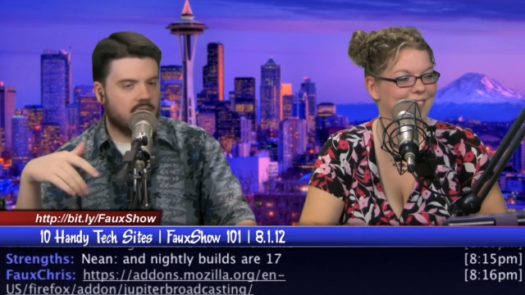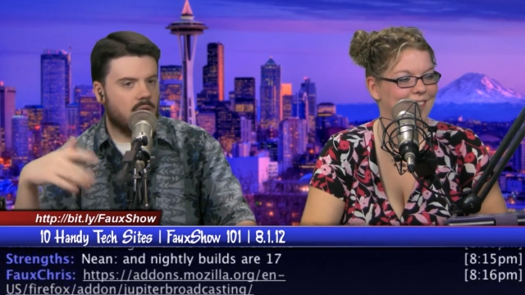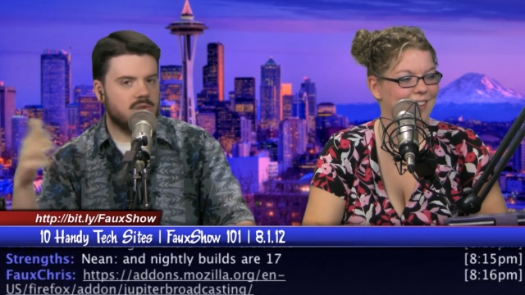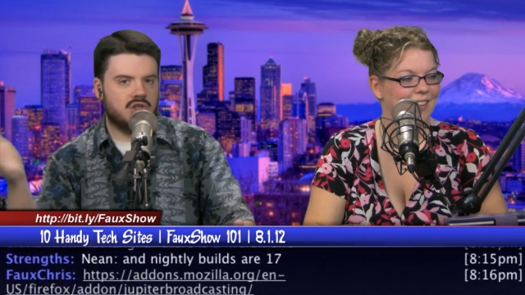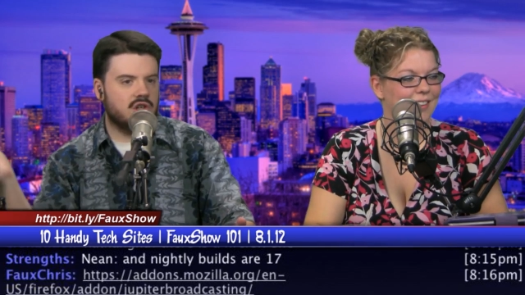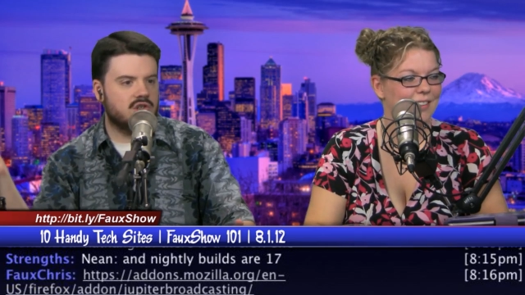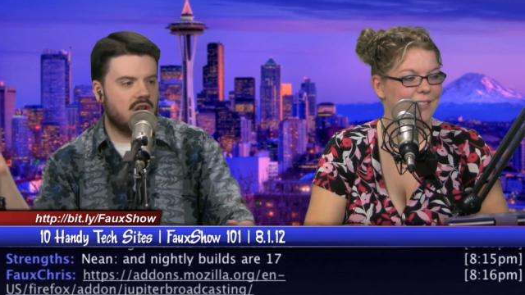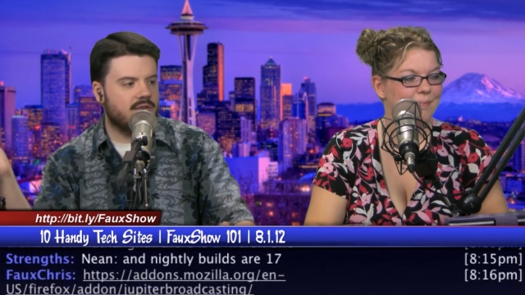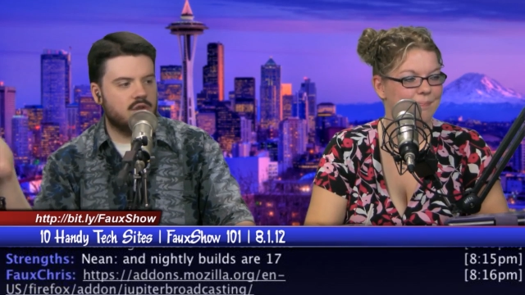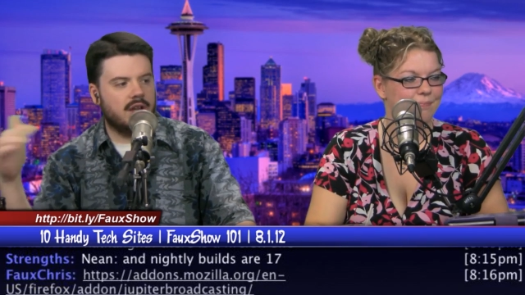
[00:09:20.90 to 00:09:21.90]
Speaker 1: yeah, Chrome just turns
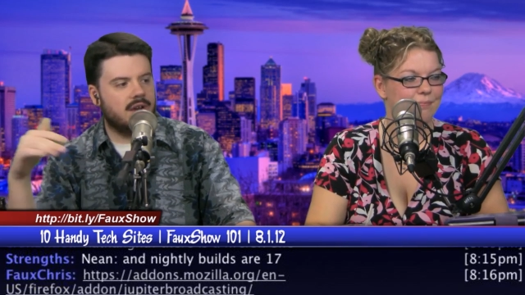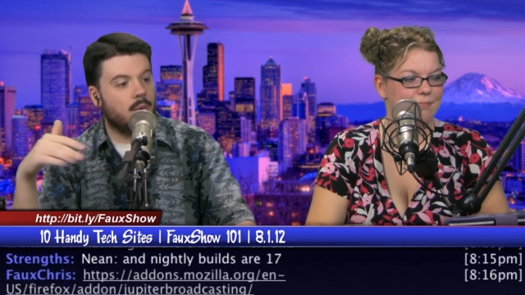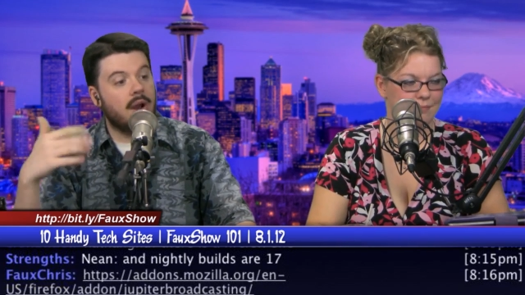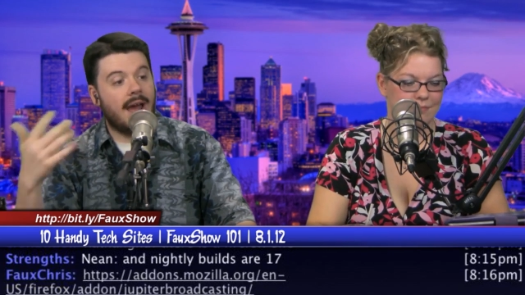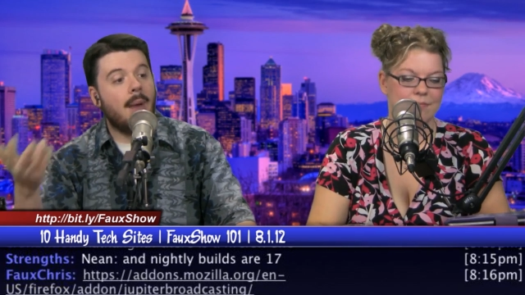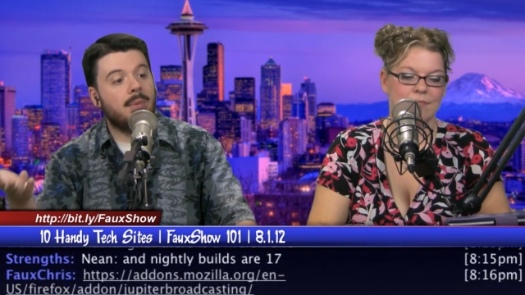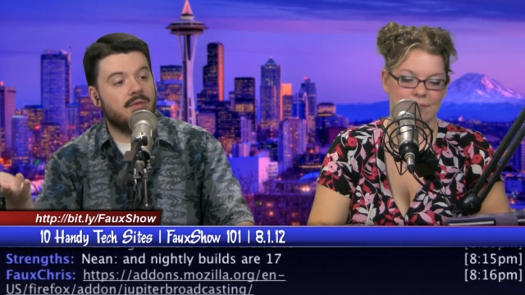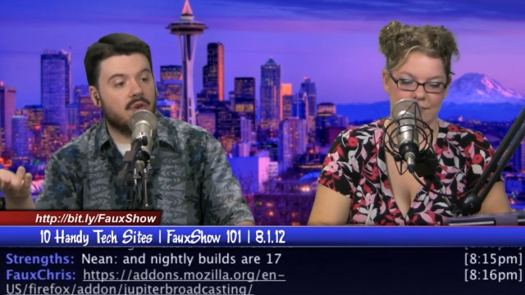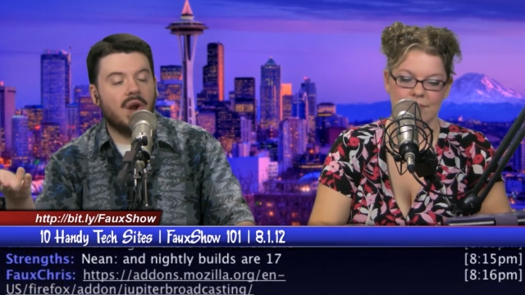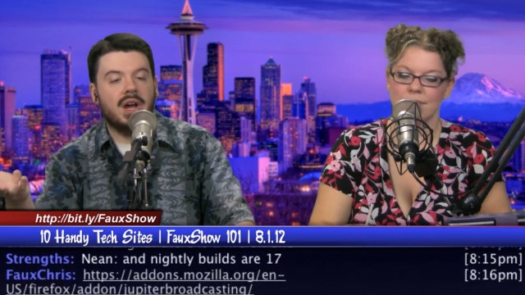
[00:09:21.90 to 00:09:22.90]
it off. So like what
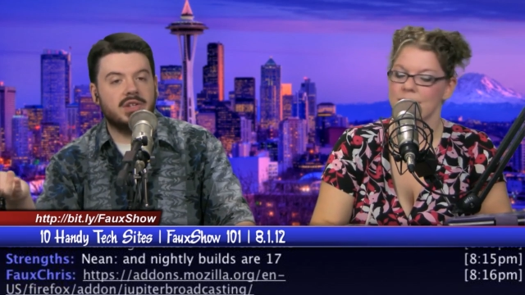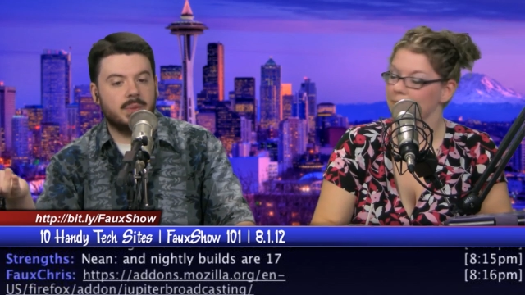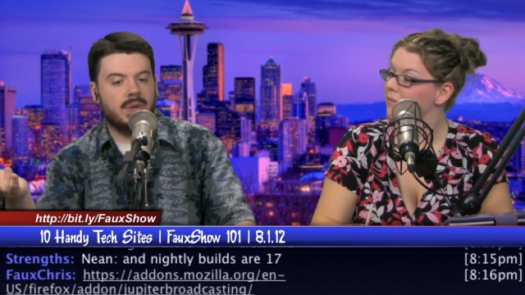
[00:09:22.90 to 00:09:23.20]
happened for us